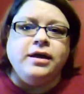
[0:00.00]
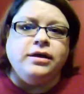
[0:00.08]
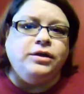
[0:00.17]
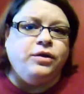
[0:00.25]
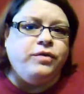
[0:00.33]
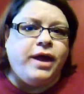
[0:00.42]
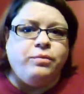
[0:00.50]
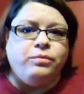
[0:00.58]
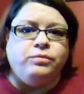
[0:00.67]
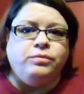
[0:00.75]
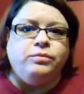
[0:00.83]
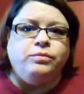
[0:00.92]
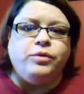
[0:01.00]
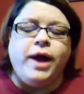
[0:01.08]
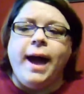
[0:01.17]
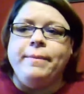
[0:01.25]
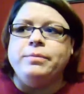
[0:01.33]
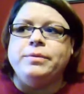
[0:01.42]
they were
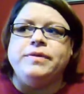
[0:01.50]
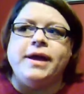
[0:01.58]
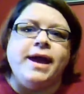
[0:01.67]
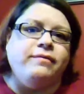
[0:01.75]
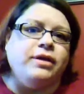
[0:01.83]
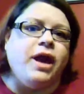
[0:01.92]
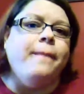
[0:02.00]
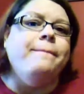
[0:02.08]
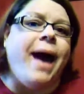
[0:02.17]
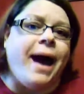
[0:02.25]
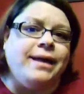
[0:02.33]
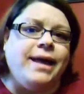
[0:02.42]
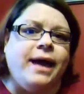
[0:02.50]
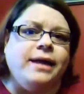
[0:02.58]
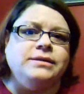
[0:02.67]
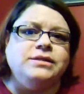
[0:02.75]
happy, but they haven't come back yet.